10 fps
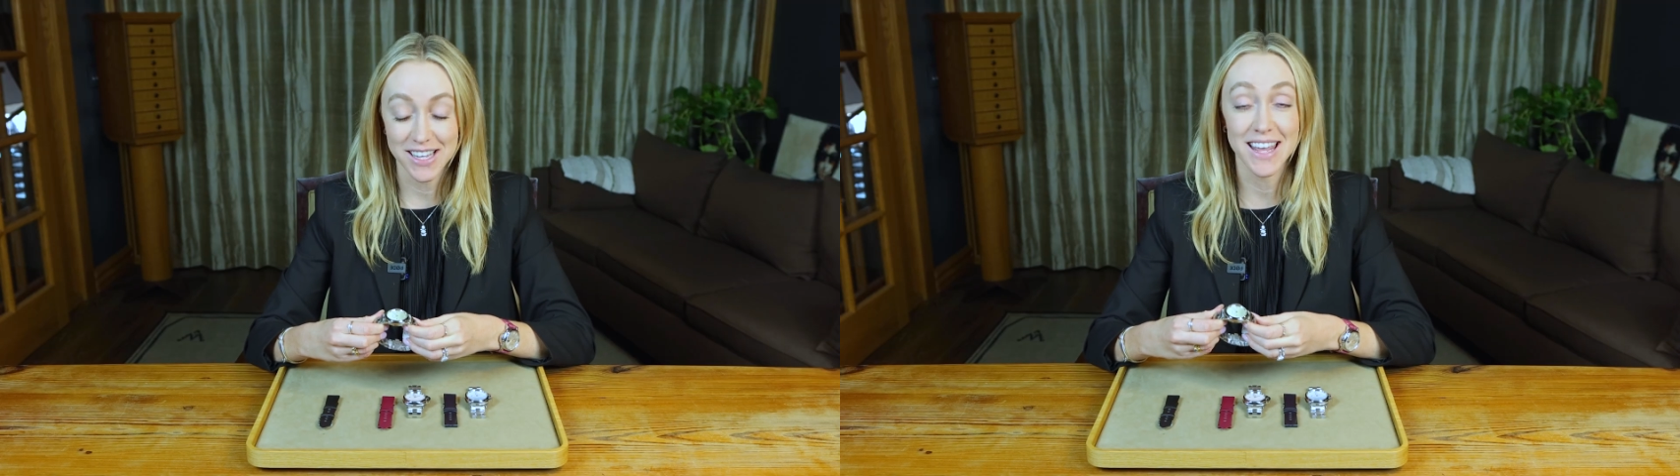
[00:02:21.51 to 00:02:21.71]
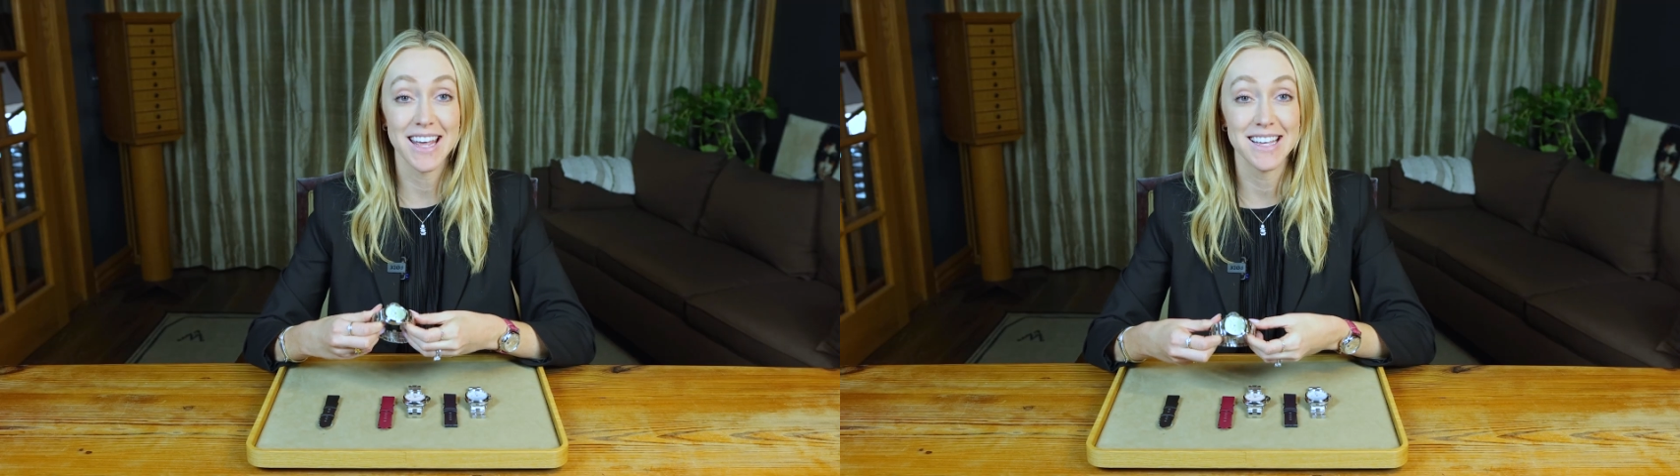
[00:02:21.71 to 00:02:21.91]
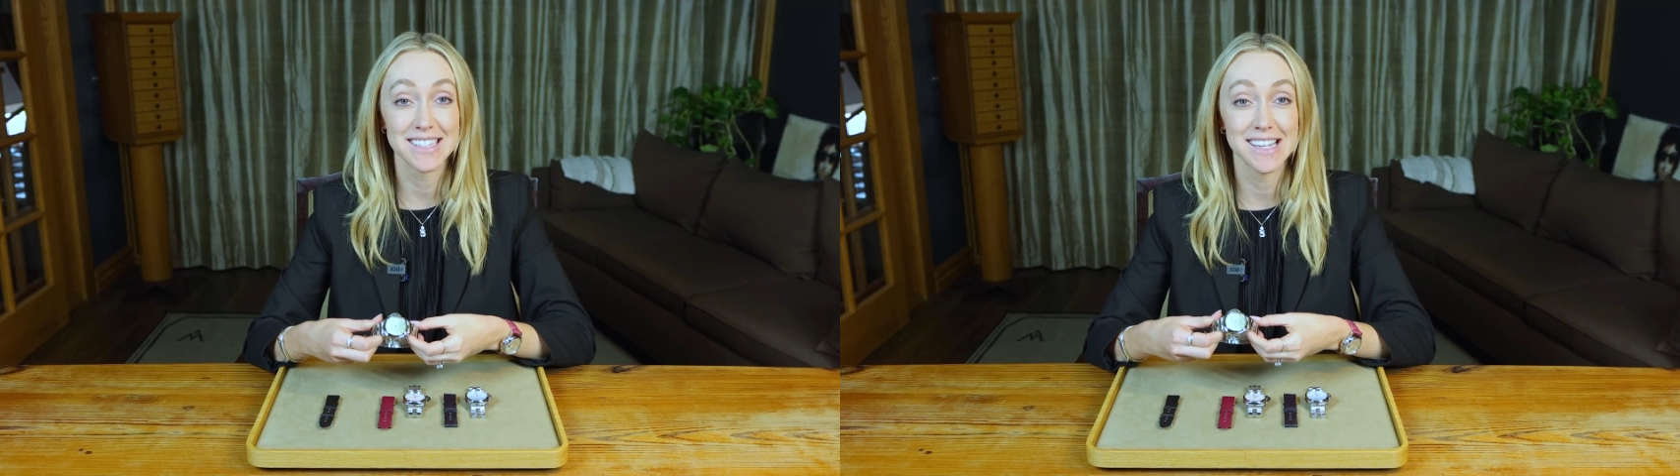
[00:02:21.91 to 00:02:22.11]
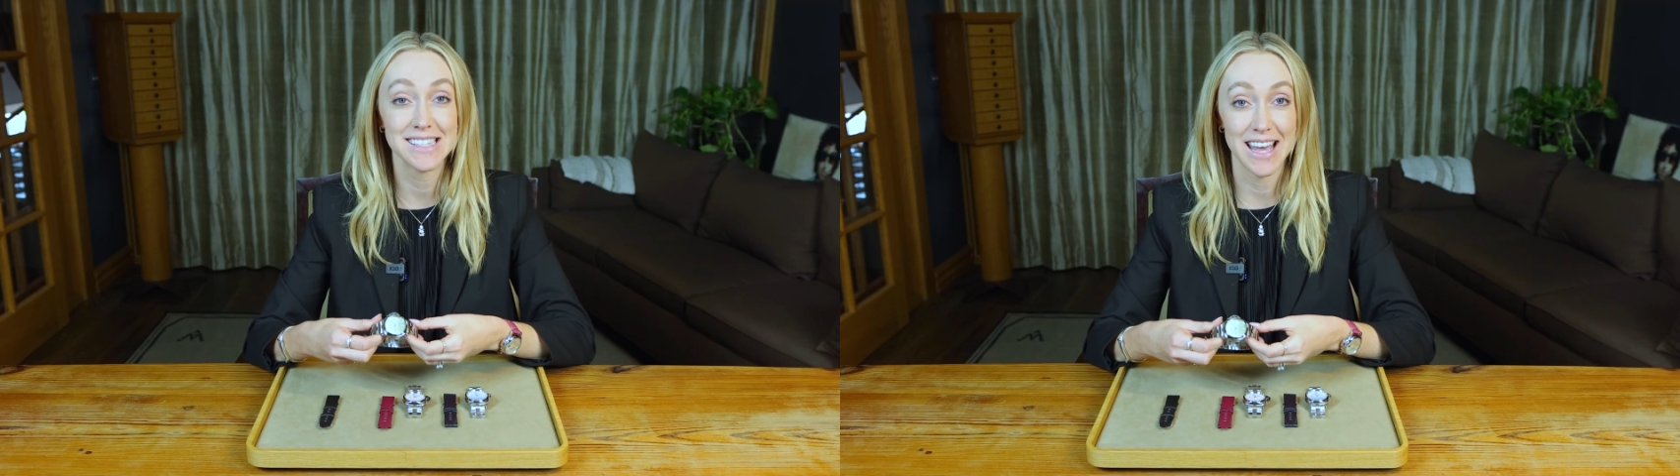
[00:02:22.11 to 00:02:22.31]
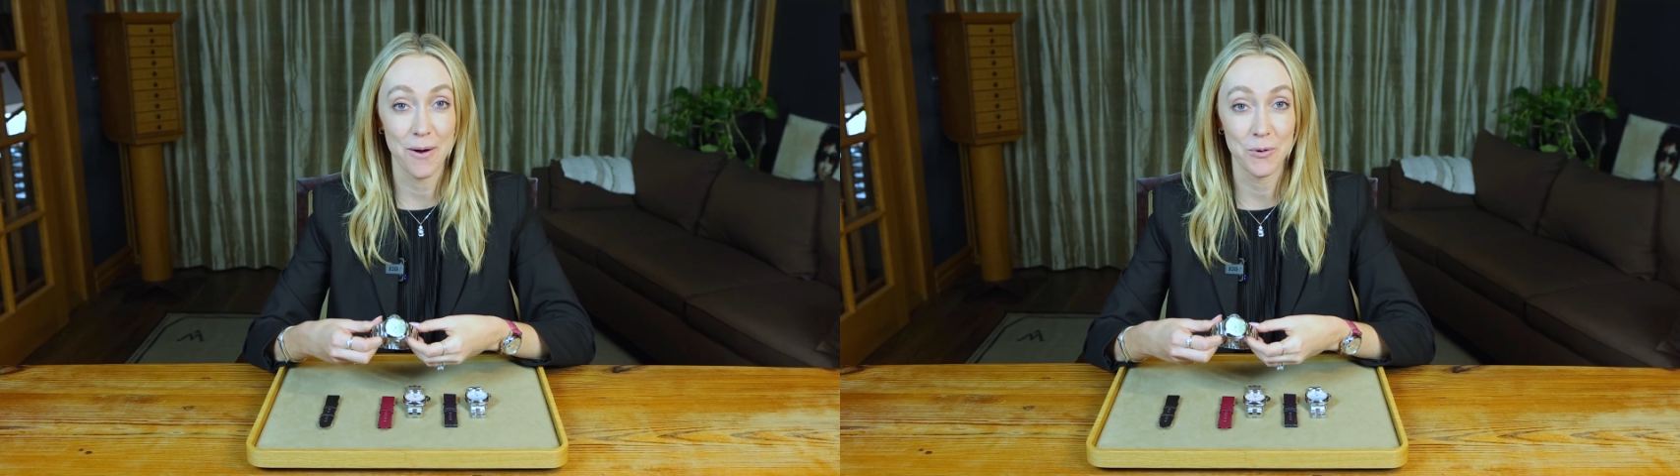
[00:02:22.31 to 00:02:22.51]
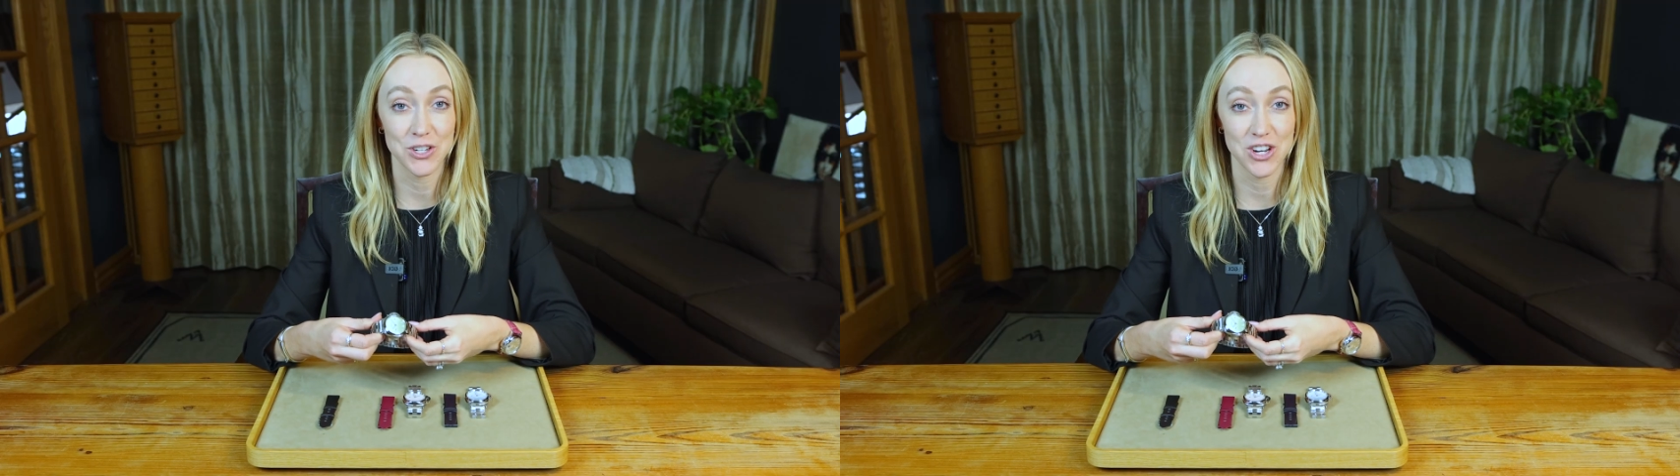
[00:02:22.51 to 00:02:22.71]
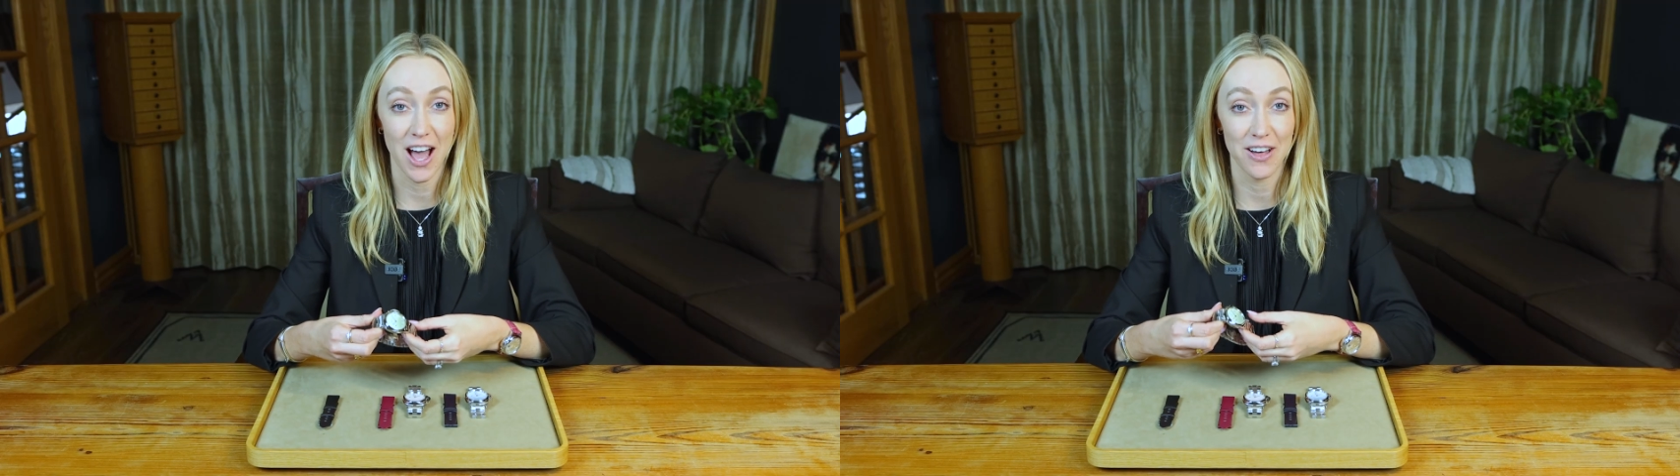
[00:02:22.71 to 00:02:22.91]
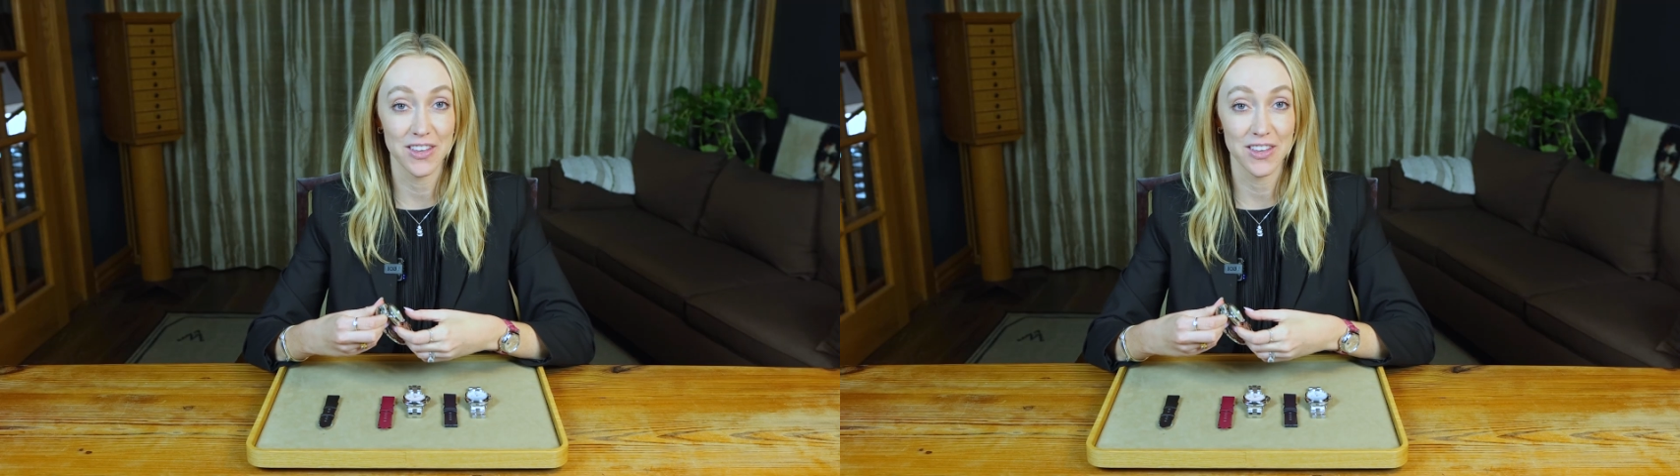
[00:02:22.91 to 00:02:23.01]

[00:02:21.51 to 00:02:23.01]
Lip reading: it is a sandwich dial.